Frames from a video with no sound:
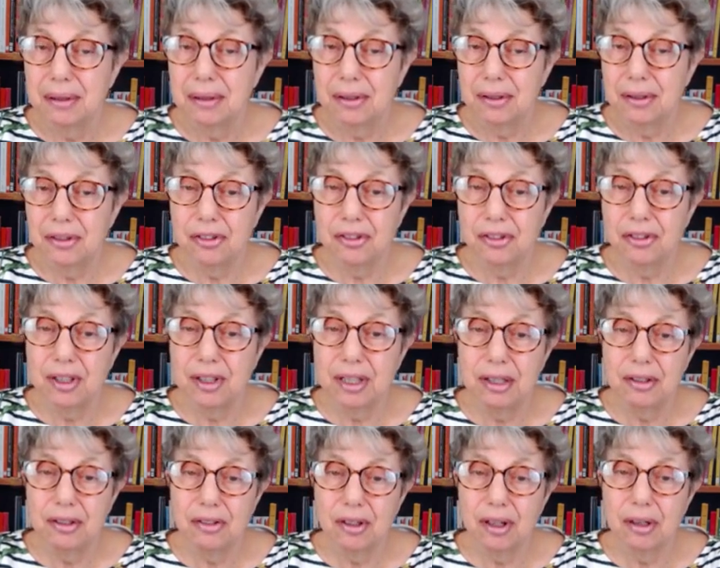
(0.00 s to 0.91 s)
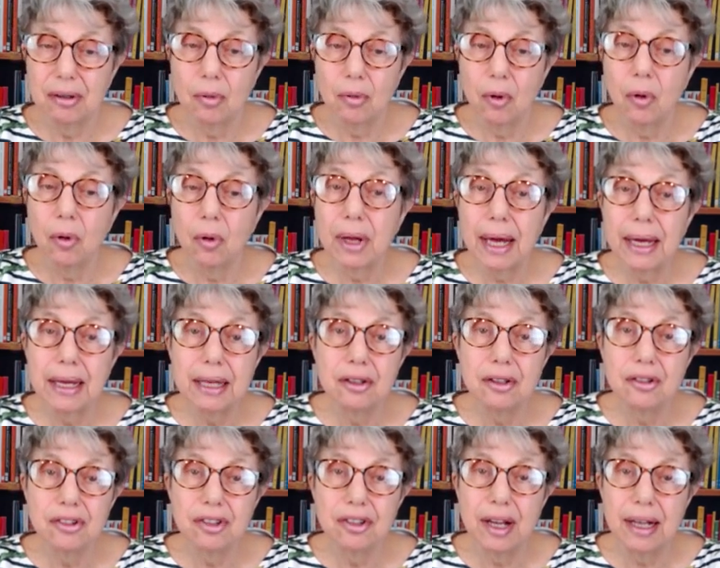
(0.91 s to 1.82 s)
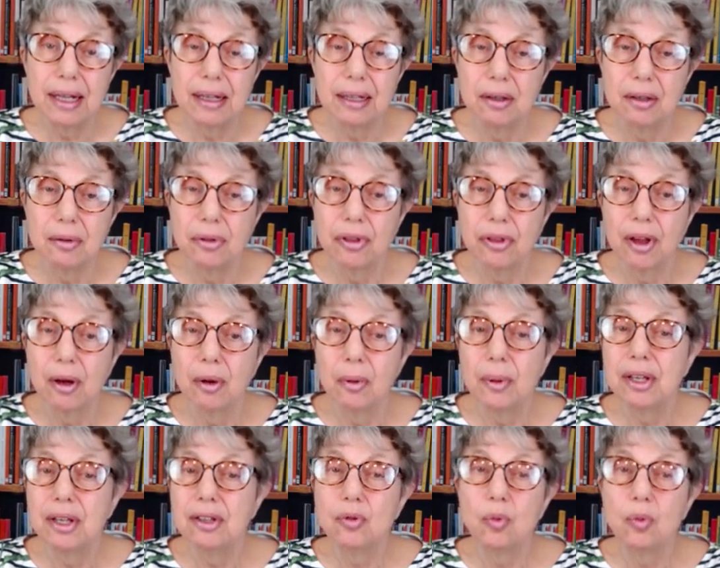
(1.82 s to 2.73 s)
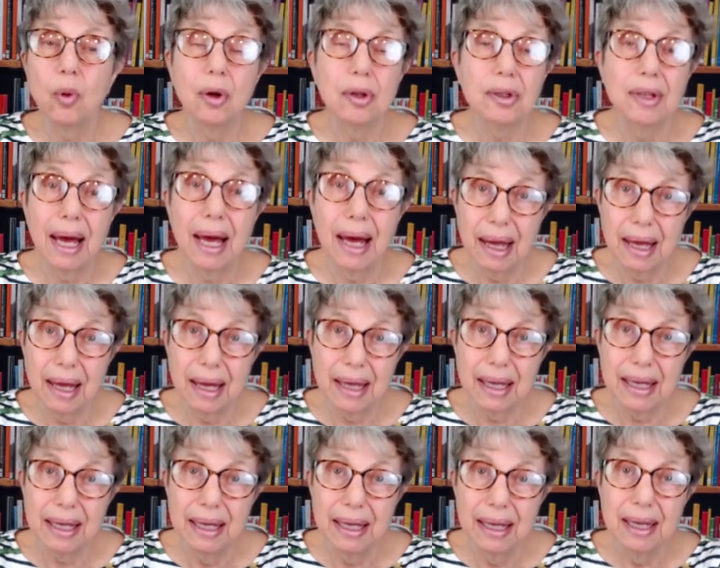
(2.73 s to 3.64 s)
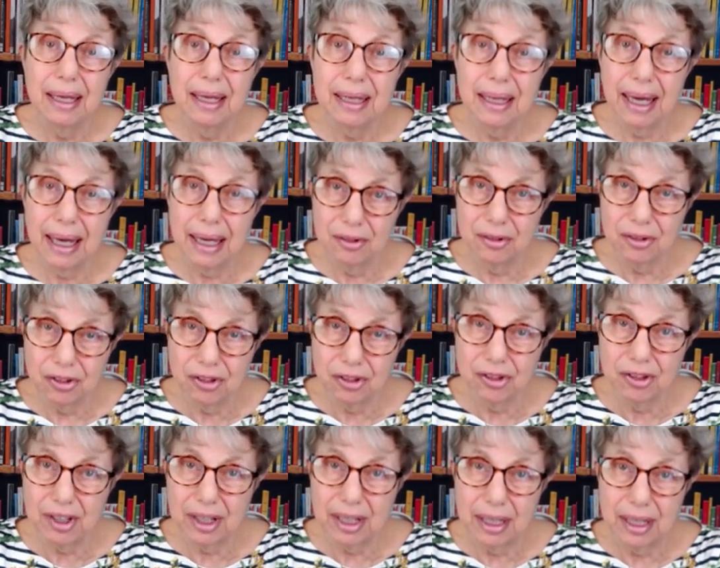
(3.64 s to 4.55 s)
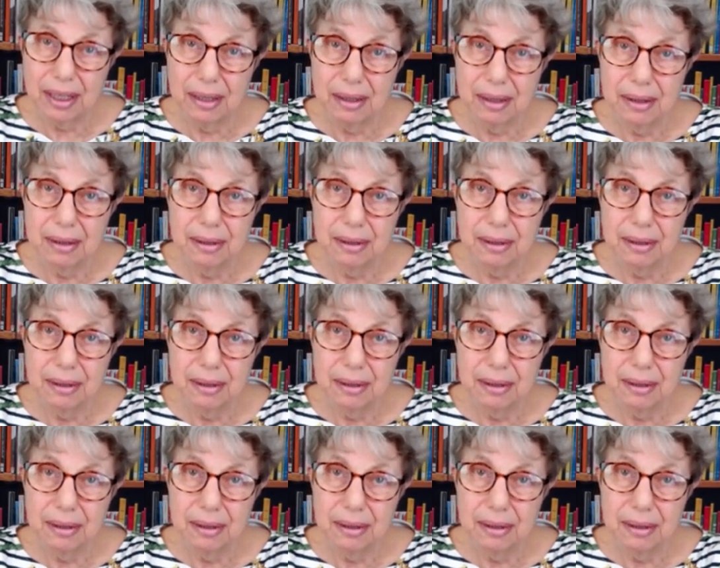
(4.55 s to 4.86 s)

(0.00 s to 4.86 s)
you see. So all I can tell you, though, is what I can see.